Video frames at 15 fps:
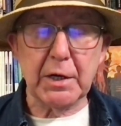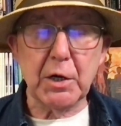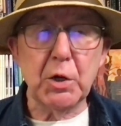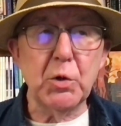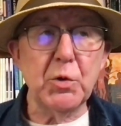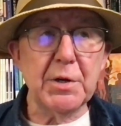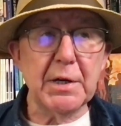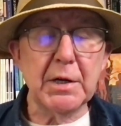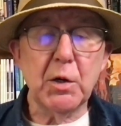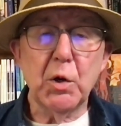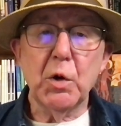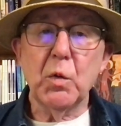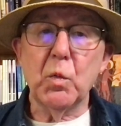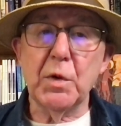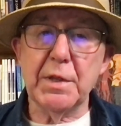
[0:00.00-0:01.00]
including
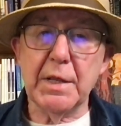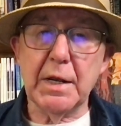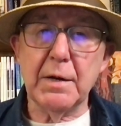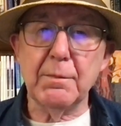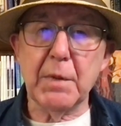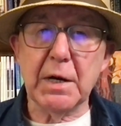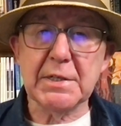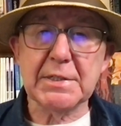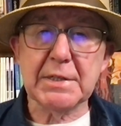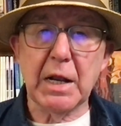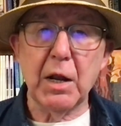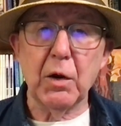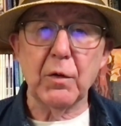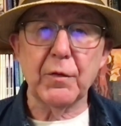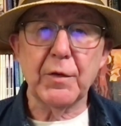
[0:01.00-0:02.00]
within
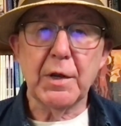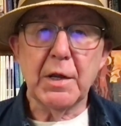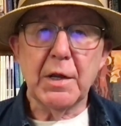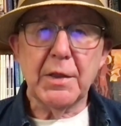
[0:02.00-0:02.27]
myself,